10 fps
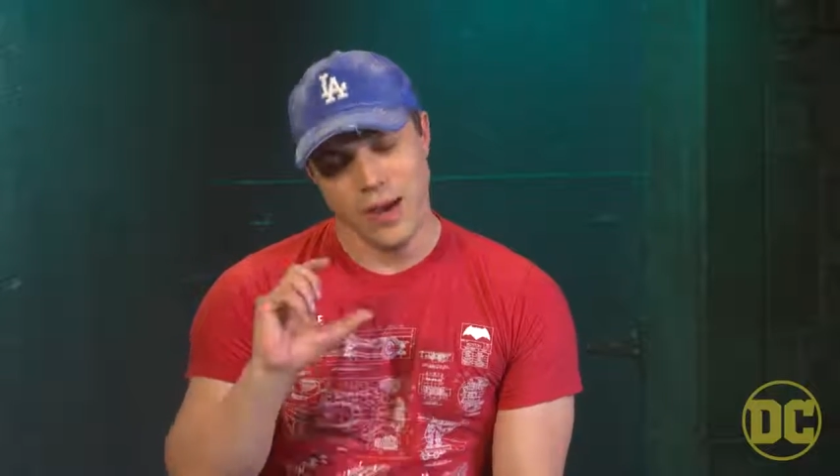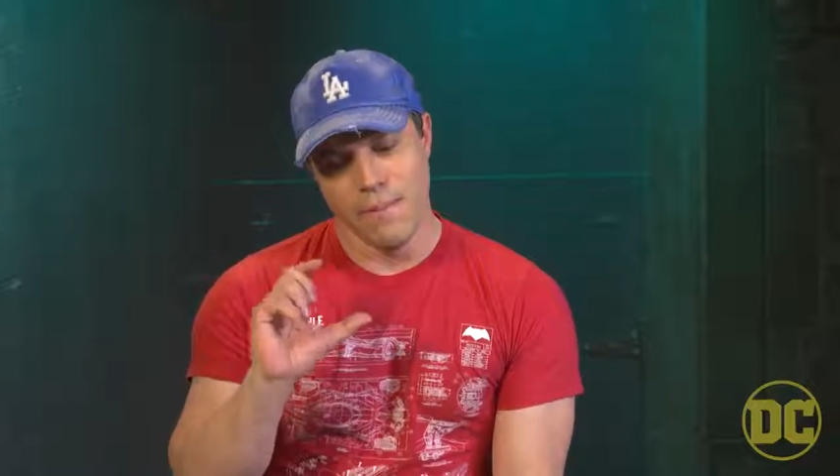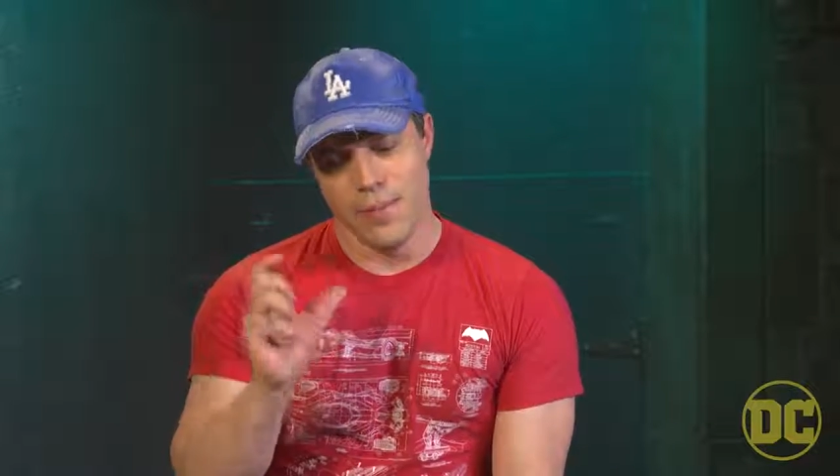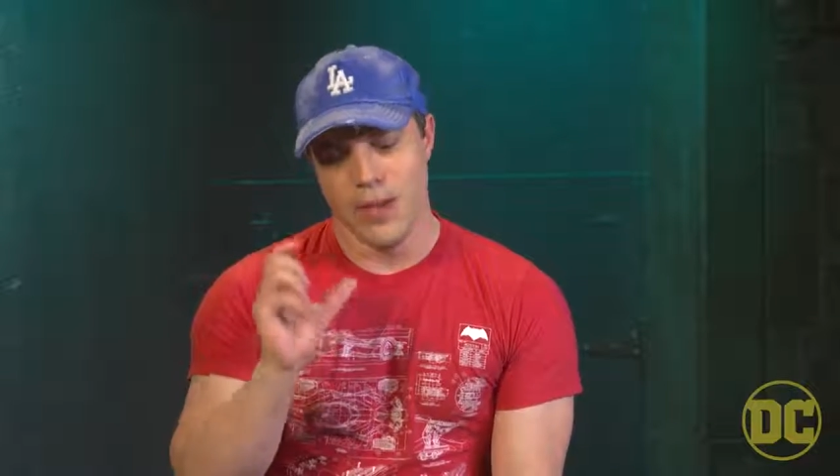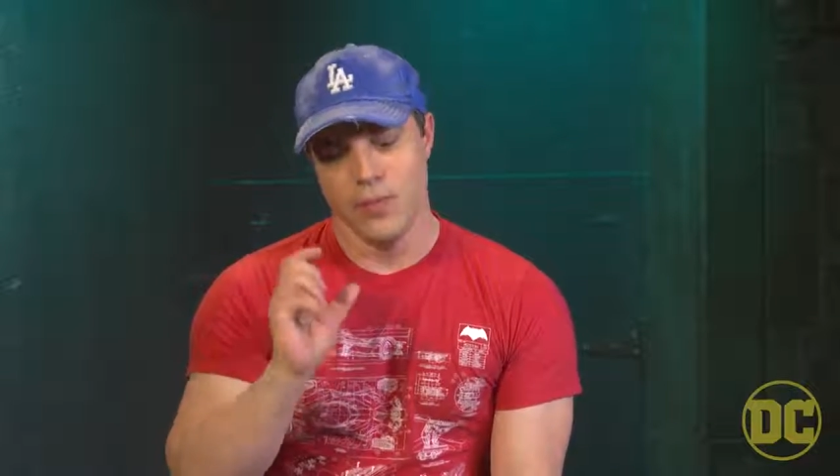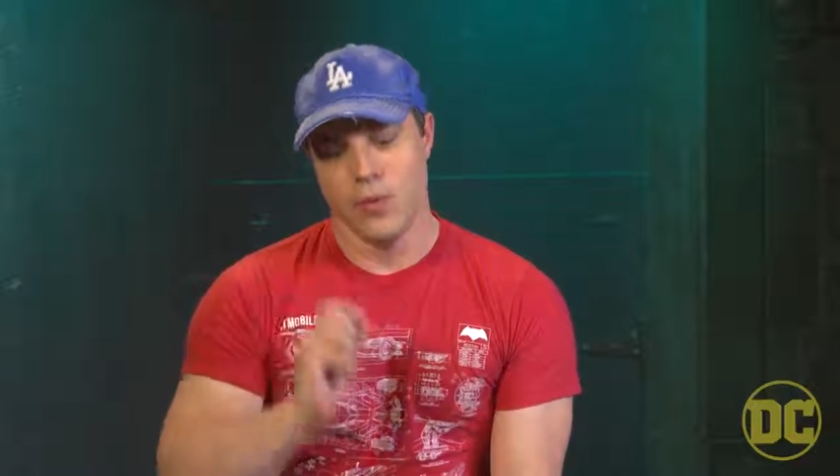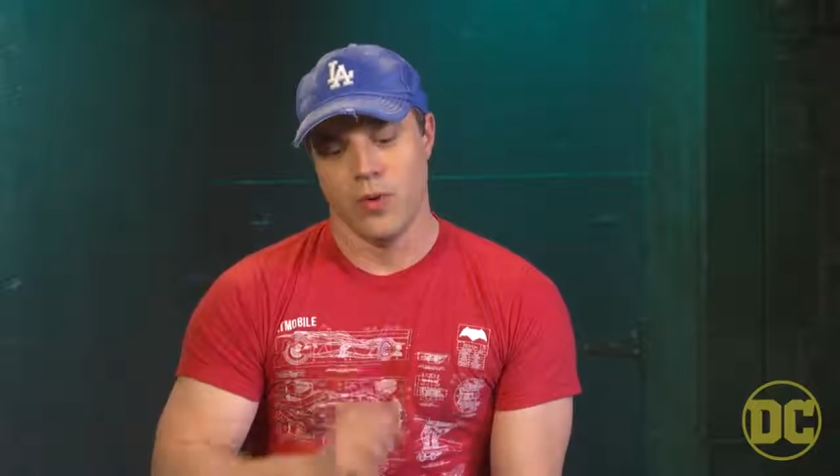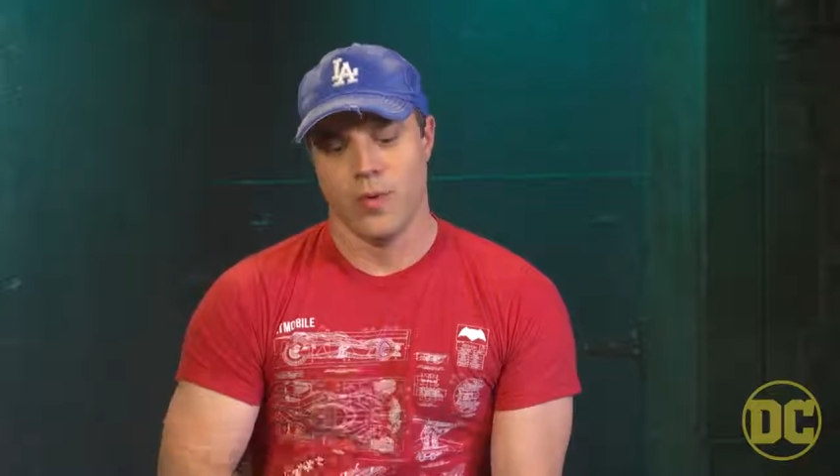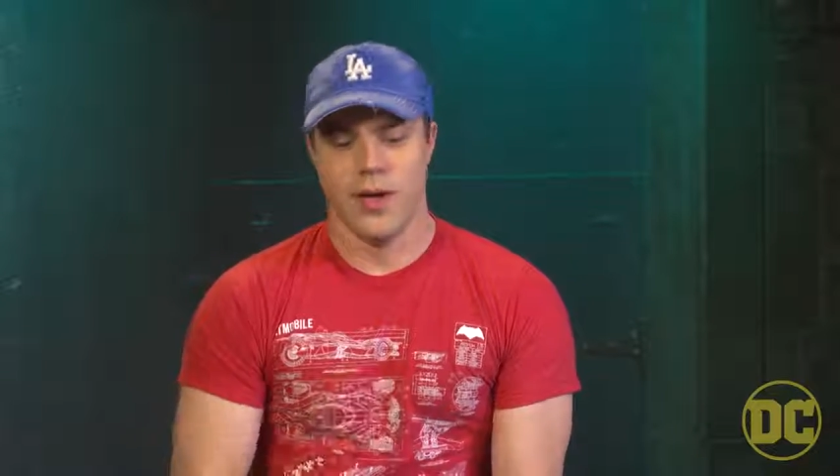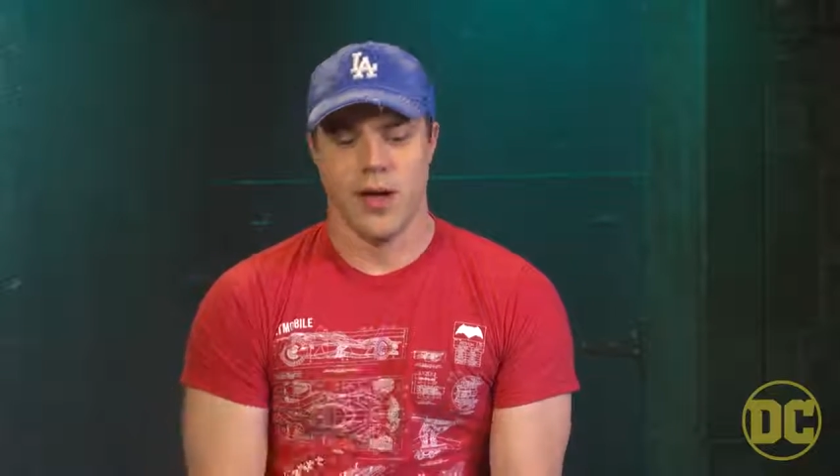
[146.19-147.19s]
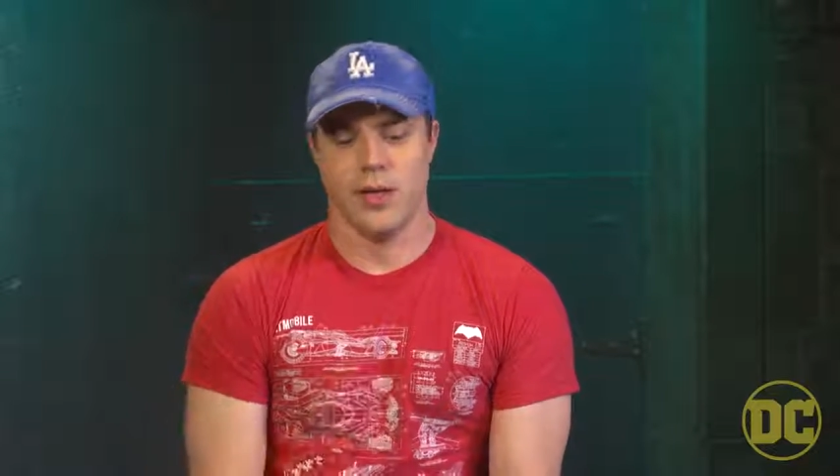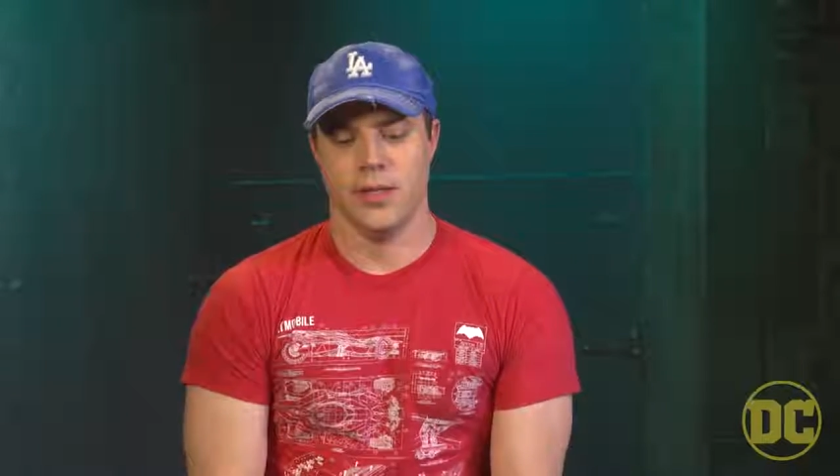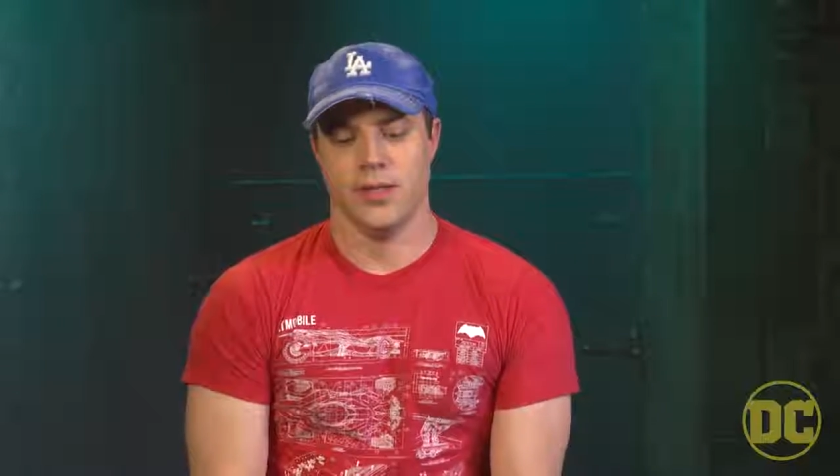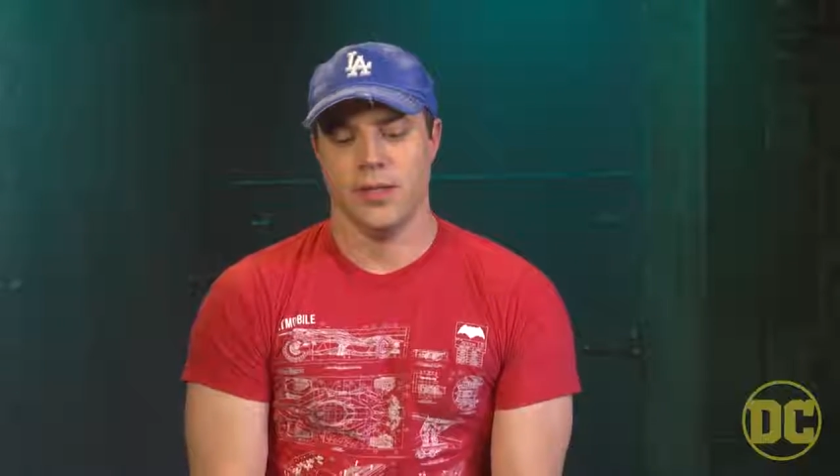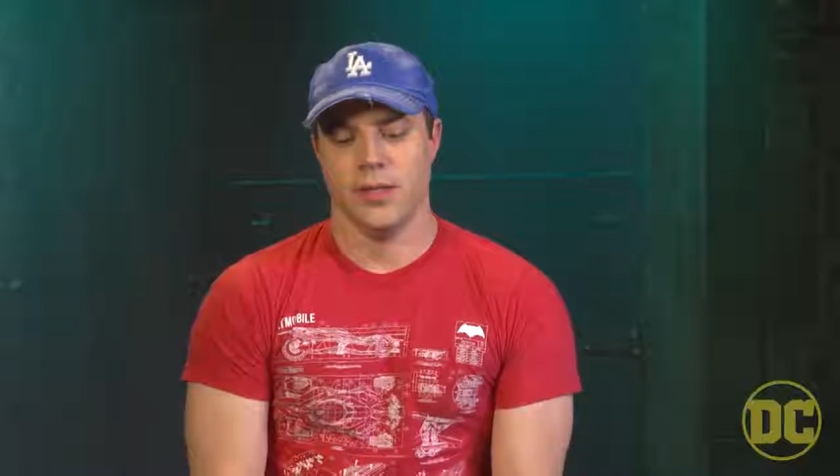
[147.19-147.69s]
a bit more about it.